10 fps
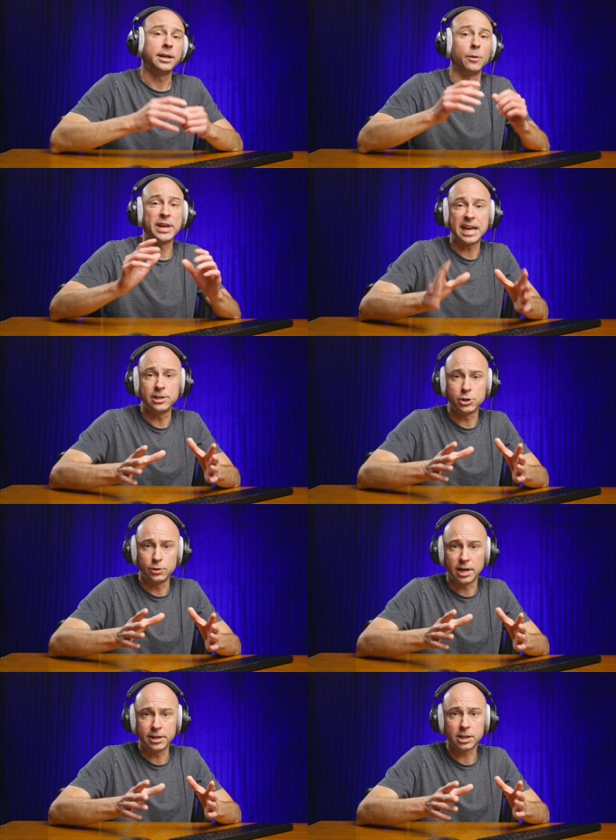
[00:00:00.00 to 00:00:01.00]
Now we can
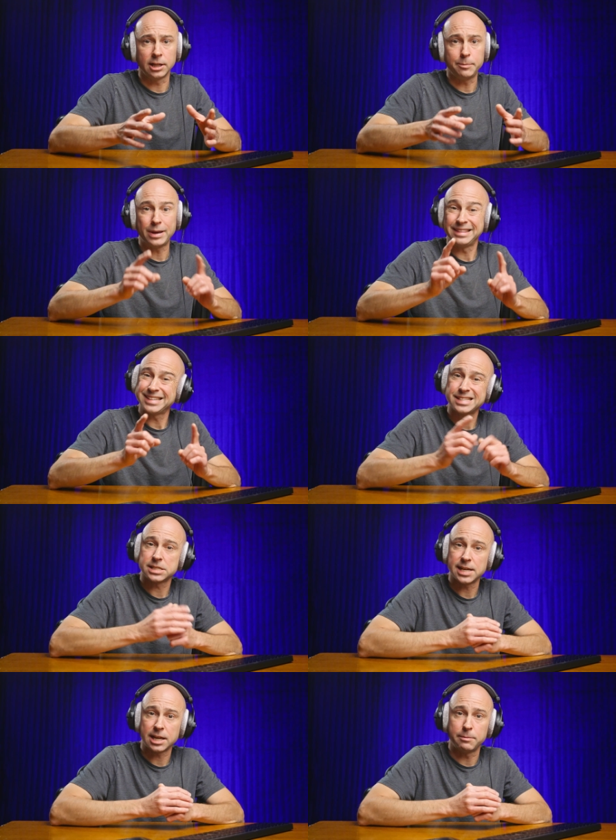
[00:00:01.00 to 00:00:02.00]
do it on a clip, and that's the
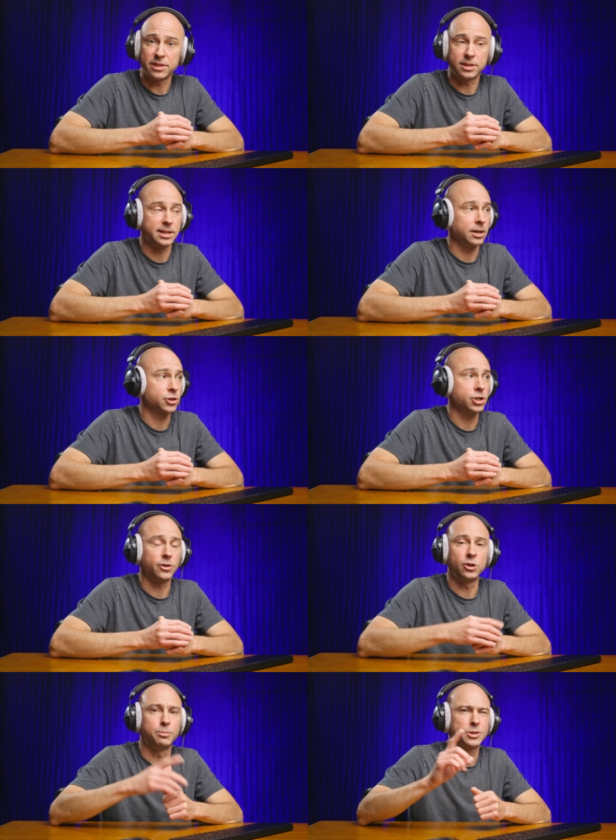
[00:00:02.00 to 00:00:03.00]
second method that I'll show
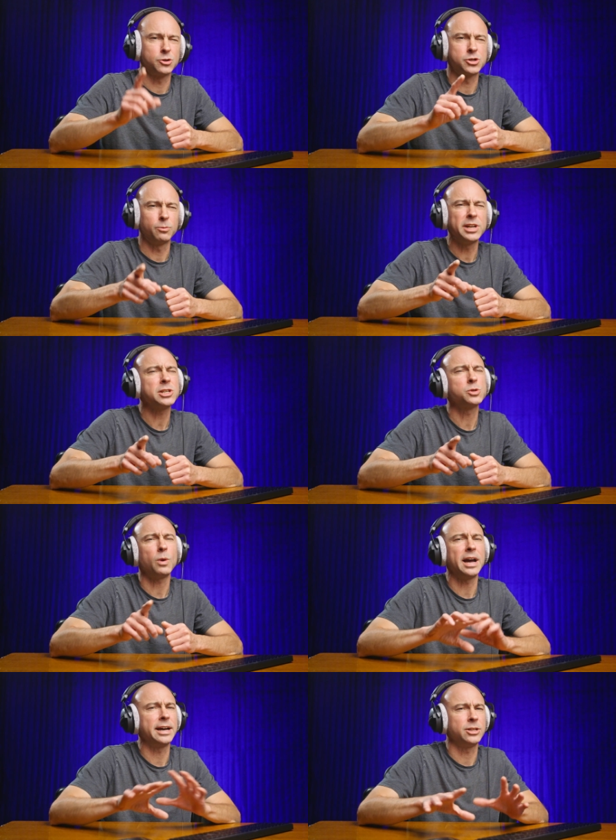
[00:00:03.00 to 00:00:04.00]
you, but there's some reasons
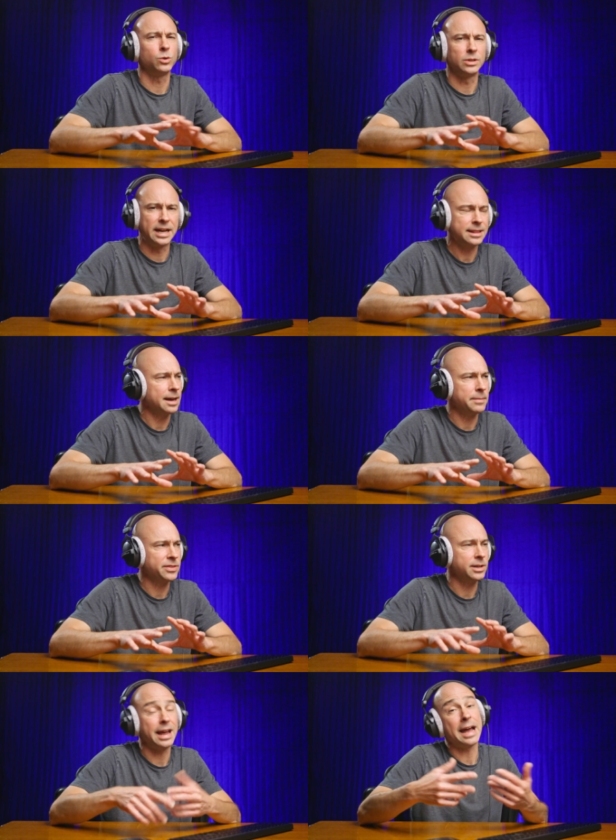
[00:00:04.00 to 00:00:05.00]
why I don't like that
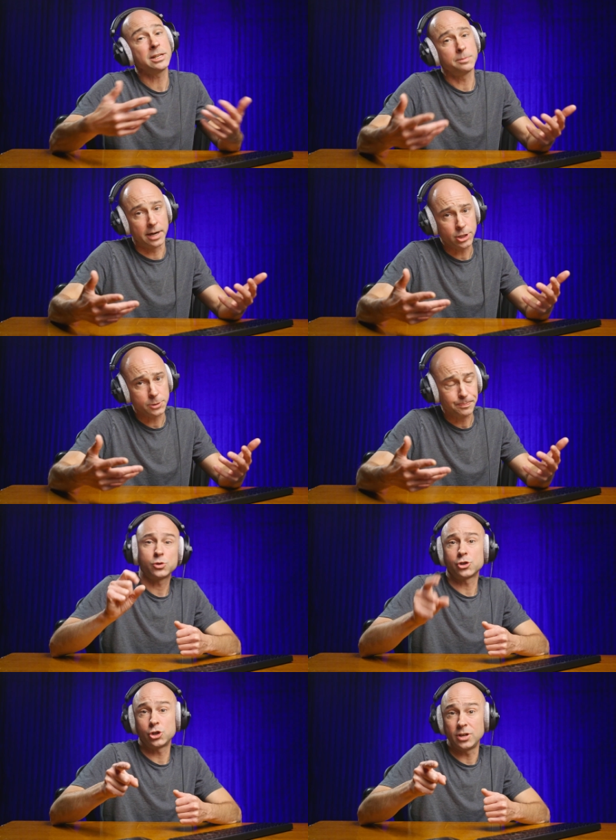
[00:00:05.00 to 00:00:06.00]
method as much.
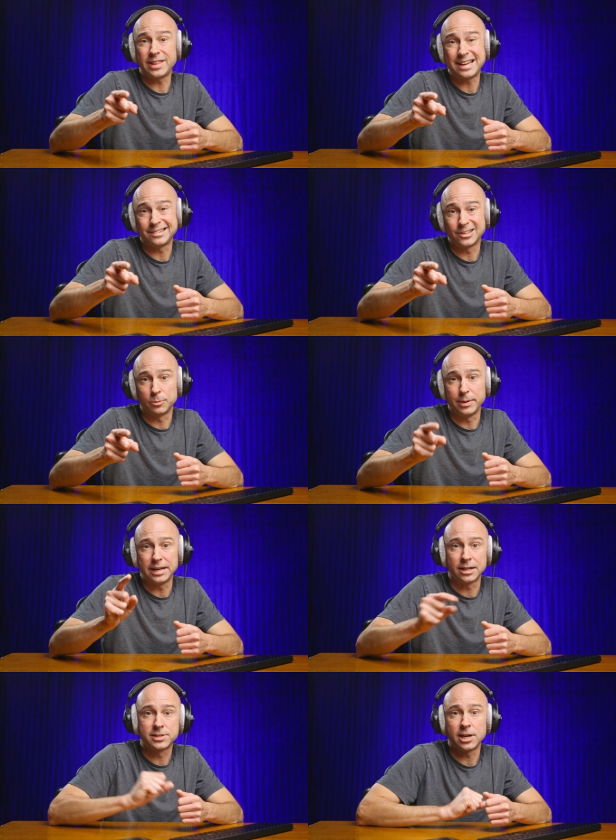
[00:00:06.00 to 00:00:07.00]
So I'll show you that in a little bit,
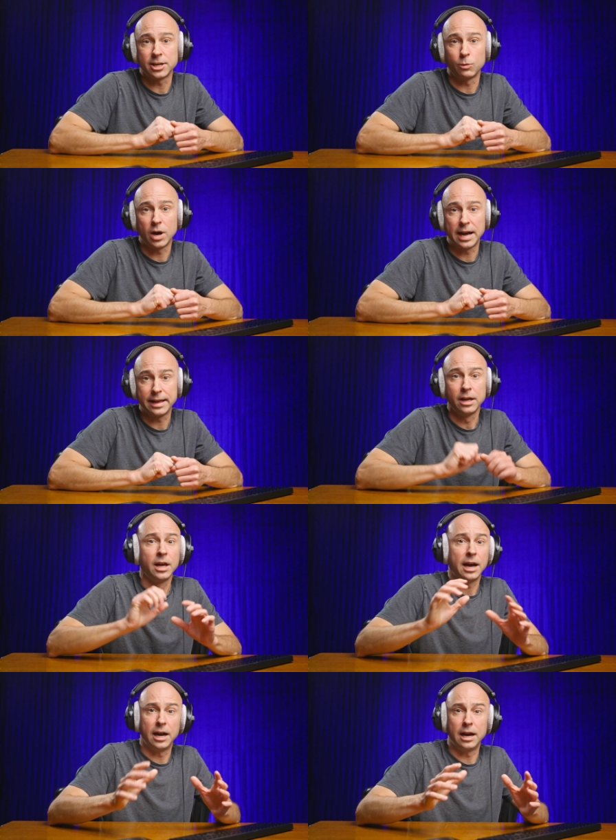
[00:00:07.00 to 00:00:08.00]
and I'll tell you why
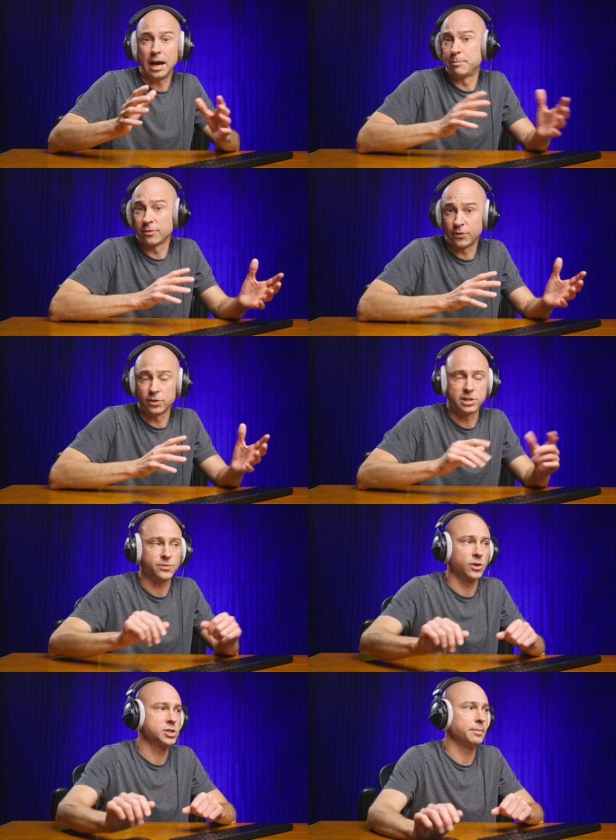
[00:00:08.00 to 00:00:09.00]
I prefer this
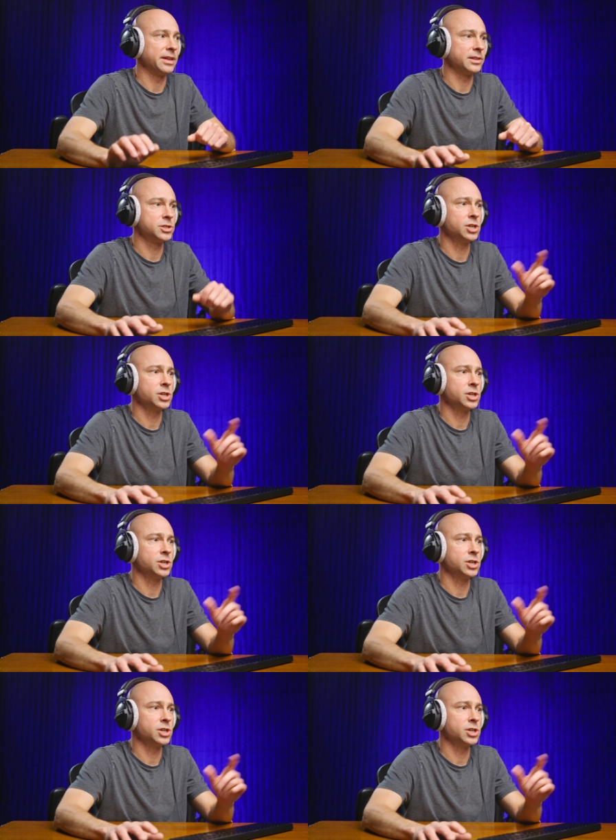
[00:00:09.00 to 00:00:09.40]
first method.